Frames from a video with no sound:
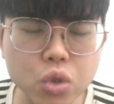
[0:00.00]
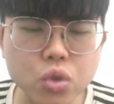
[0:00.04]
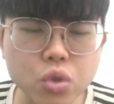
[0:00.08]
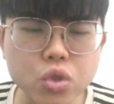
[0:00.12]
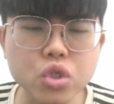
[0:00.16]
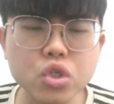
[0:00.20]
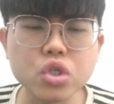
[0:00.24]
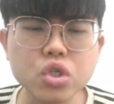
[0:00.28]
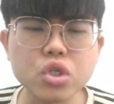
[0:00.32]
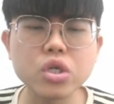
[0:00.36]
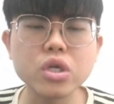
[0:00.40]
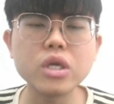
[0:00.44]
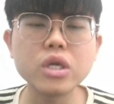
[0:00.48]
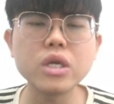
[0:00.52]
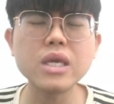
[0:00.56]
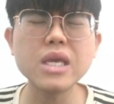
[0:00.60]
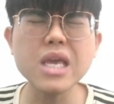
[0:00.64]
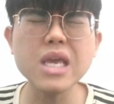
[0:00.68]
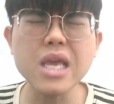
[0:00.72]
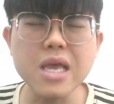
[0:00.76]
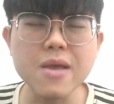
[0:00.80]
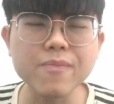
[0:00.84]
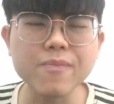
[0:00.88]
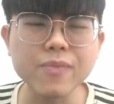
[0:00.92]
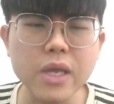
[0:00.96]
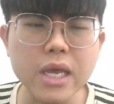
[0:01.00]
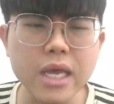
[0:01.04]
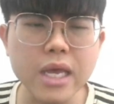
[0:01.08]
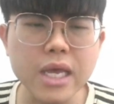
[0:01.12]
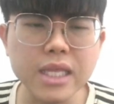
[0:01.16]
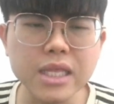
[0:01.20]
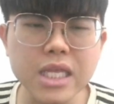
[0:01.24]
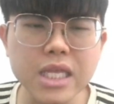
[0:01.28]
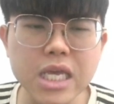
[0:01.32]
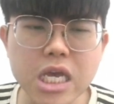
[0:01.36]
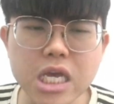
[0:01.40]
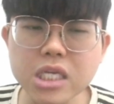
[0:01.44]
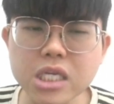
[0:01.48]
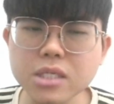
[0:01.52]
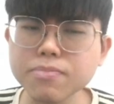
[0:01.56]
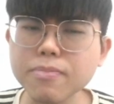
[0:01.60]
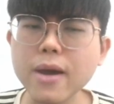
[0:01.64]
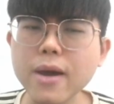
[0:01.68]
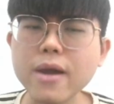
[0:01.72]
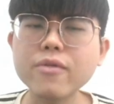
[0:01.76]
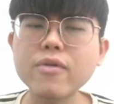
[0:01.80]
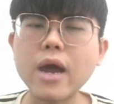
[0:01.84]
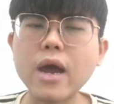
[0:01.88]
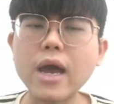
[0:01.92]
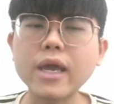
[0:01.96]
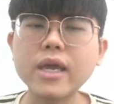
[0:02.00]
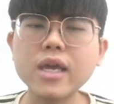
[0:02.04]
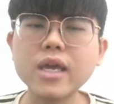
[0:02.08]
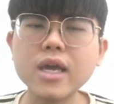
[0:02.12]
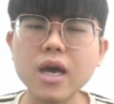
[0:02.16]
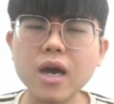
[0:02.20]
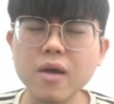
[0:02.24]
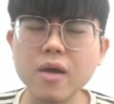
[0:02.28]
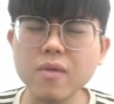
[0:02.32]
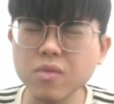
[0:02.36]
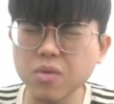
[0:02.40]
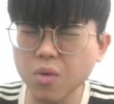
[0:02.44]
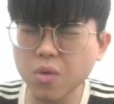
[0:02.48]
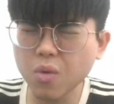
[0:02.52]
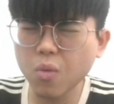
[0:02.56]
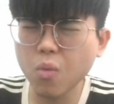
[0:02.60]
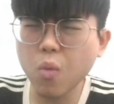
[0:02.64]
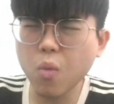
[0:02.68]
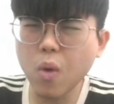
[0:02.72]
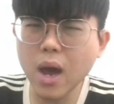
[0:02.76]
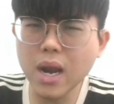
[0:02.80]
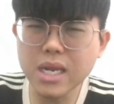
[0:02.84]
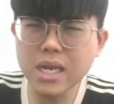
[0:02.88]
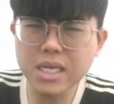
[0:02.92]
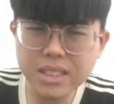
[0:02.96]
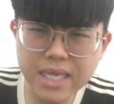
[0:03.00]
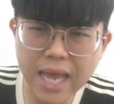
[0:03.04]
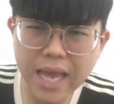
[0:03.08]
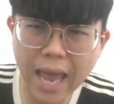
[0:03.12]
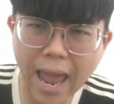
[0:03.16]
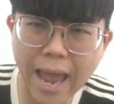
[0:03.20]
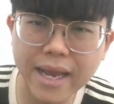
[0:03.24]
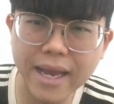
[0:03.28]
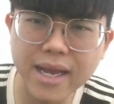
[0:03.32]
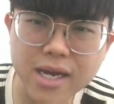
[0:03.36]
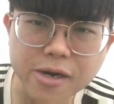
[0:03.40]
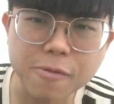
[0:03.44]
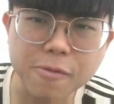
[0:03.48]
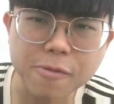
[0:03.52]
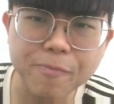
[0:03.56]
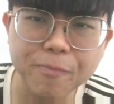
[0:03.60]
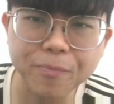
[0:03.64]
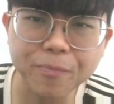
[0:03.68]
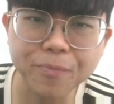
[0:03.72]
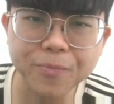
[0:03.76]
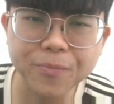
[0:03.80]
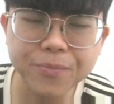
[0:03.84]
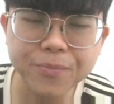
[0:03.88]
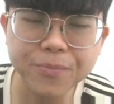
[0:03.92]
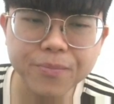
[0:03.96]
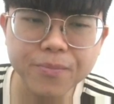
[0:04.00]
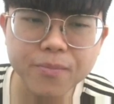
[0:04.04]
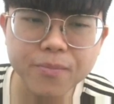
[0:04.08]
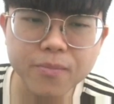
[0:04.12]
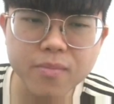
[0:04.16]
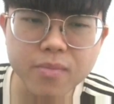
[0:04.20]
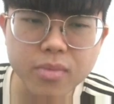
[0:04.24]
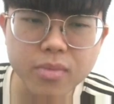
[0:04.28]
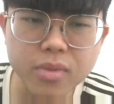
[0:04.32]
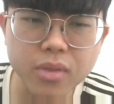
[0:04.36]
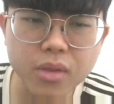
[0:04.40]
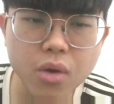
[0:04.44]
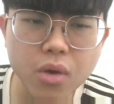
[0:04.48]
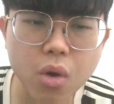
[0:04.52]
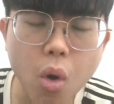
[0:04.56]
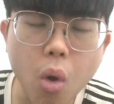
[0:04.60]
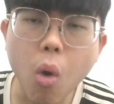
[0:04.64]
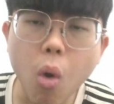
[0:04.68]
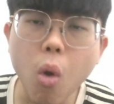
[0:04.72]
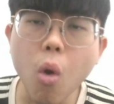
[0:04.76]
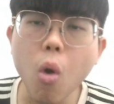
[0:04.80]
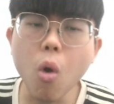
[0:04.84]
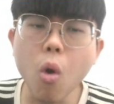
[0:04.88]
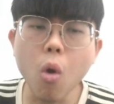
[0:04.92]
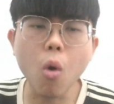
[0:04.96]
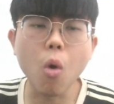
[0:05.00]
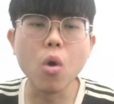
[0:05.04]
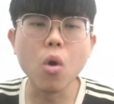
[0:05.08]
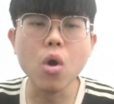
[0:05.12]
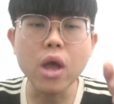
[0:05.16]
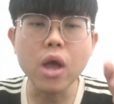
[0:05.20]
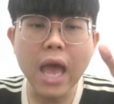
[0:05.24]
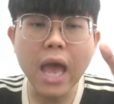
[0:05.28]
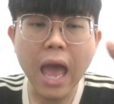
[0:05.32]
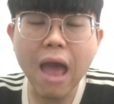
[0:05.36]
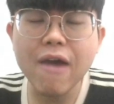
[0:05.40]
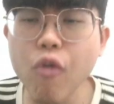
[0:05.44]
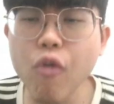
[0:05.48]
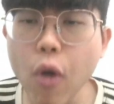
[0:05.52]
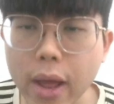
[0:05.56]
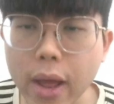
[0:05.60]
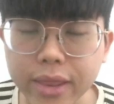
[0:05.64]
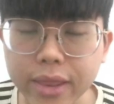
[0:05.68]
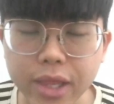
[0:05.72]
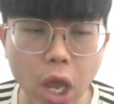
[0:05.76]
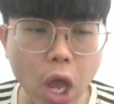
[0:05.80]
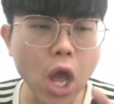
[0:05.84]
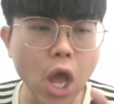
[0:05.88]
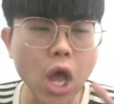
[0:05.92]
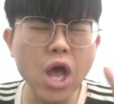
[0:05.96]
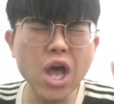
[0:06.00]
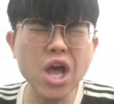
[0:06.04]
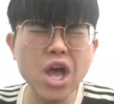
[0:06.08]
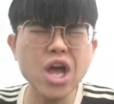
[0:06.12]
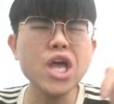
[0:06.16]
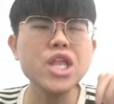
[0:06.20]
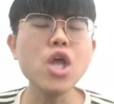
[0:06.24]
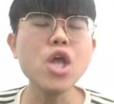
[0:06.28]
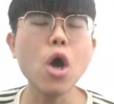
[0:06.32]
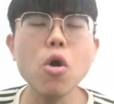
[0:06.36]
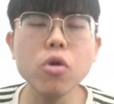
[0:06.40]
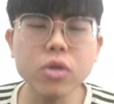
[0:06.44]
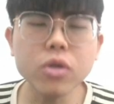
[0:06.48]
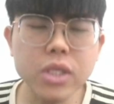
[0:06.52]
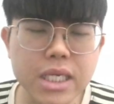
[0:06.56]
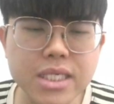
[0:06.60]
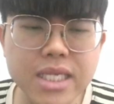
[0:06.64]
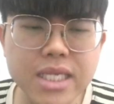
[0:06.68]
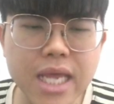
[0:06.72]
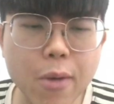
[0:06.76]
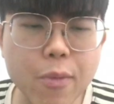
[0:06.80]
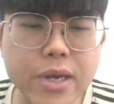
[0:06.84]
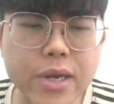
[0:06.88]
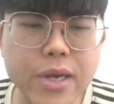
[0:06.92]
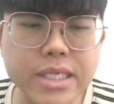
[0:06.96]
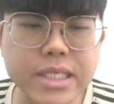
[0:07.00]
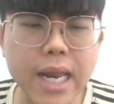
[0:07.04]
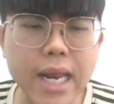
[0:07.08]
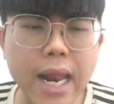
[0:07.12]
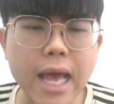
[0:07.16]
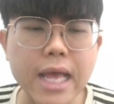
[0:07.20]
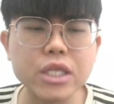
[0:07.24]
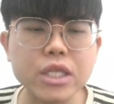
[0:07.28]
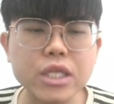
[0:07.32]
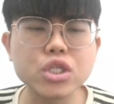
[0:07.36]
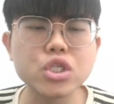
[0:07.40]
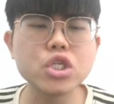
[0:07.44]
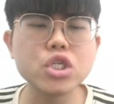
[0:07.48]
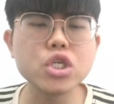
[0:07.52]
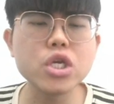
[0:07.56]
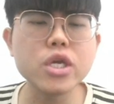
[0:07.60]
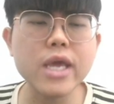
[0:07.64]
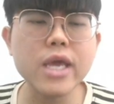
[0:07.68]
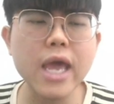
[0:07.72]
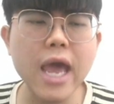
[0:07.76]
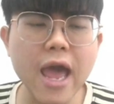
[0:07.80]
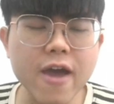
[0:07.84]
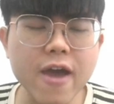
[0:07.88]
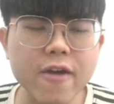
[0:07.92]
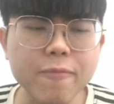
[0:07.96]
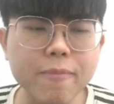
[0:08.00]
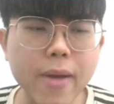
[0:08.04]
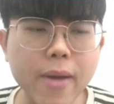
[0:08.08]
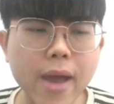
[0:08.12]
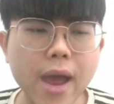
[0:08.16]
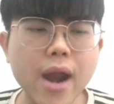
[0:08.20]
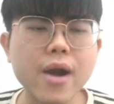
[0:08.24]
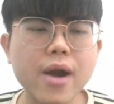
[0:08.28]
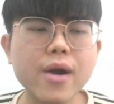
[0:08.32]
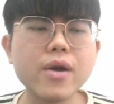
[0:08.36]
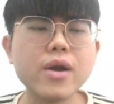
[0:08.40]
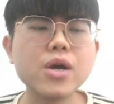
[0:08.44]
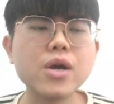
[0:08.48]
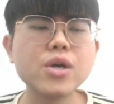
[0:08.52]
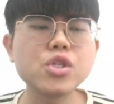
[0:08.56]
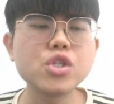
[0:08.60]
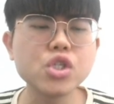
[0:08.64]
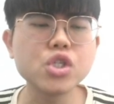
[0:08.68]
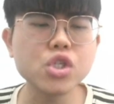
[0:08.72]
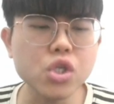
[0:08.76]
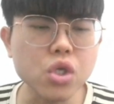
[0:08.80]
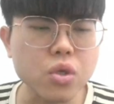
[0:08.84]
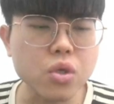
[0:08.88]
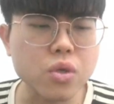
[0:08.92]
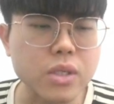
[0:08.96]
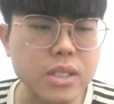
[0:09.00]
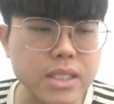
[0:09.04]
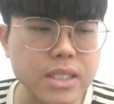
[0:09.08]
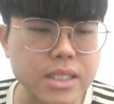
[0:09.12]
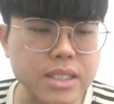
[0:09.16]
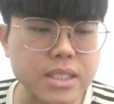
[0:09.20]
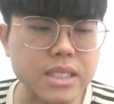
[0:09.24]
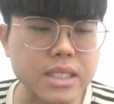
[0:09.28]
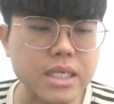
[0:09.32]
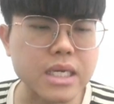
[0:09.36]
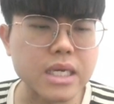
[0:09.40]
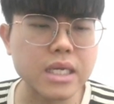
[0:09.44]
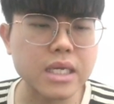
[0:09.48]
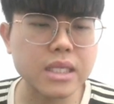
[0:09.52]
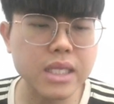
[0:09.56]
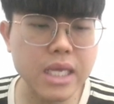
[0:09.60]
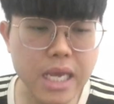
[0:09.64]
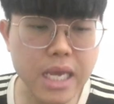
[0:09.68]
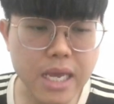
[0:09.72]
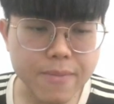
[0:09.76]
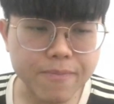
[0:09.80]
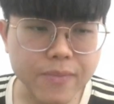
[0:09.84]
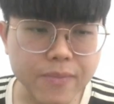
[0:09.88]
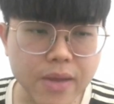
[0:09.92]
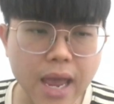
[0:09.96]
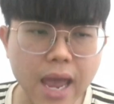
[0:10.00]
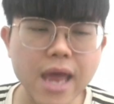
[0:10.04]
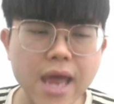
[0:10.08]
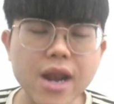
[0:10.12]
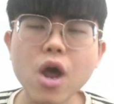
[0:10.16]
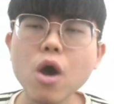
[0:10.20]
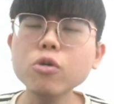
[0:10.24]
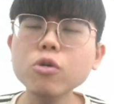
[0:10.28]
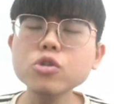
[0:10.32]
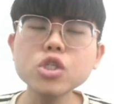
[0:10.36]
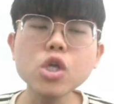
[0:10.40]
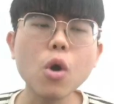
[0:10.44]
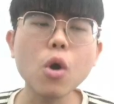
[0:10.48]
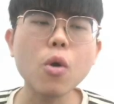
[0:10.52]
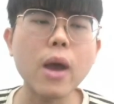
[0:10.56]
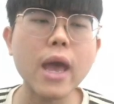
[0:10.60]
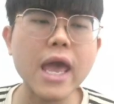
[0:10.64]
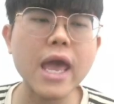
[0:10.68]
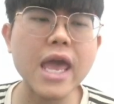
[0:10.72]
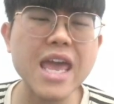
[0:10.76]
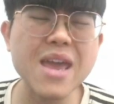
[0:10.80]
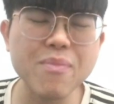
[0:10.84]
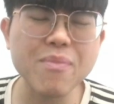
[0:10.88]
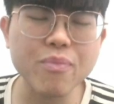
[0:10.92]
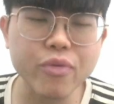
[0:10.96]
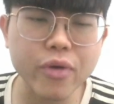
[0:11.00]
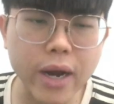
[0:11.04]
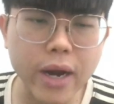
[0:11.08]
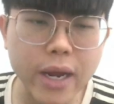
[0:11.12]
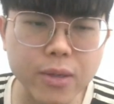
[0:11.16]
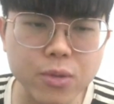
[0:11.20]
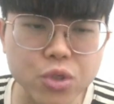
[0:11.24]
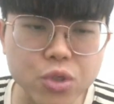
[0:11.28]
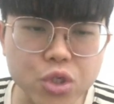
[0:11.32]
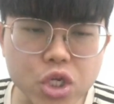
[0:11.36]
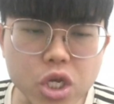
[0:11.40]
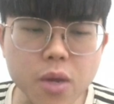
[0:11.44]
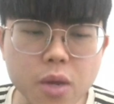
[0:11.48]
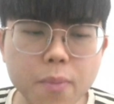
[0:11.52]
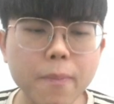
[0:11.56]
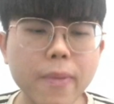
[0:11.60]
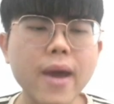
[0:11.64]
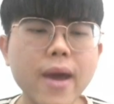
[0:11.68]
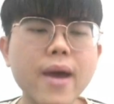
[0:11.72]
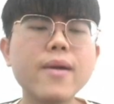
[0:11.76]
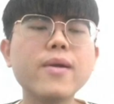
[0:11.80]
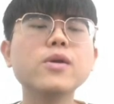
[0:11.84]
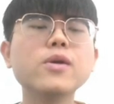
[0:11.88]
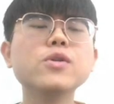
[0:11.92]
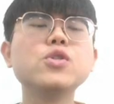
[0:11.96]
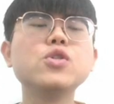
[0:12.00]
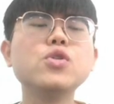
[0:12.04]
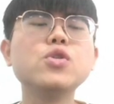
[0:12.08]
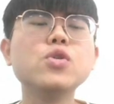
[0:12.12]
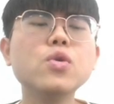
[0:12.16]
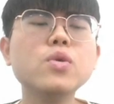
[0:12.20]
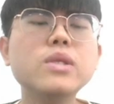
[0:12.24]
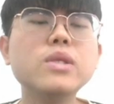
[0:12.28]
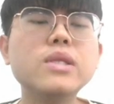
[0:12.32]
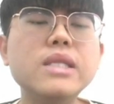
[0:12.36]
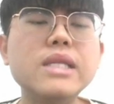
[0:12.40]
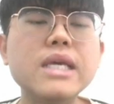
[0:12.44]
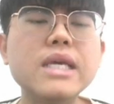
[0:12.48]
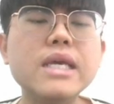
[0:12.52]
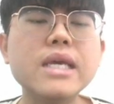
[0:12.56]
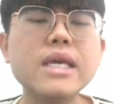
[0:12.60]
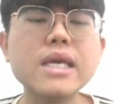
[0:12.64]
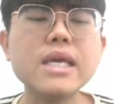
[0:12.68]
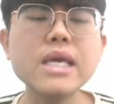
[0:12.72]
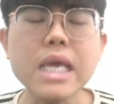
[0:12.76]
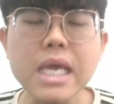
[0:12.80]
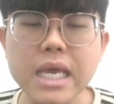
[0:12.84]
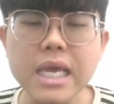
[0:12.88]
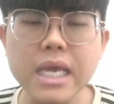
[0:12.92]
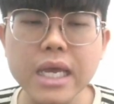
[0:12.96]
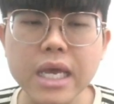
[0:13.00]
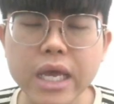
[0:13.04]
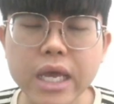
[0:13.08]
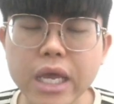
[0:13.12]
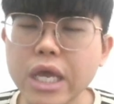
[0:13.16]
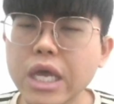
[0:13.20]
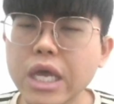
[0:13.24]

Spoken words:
to GE, this part right here, what is the angle? Oh, F1, notice that we say that GF parallel to CD and also A prime G parallel to DE.